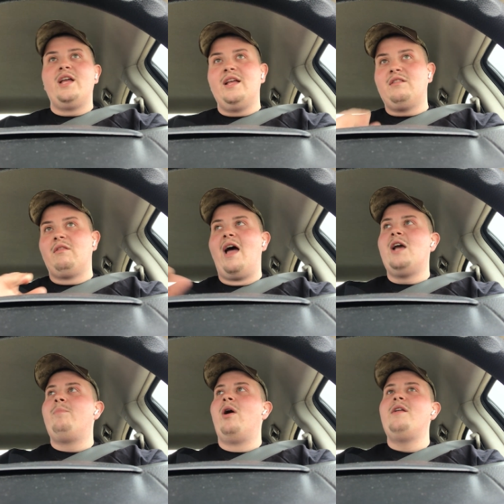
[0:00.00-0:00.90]
to hit the
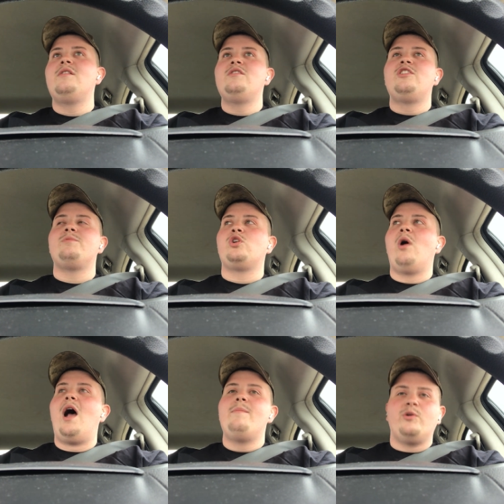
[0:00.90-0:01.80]
like button,
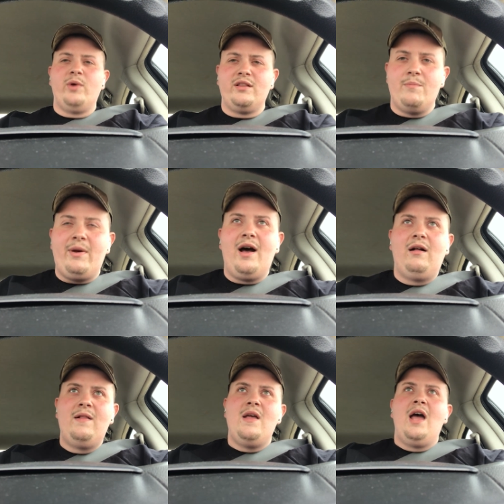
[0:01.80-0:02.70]
subscribe, and ring the bell.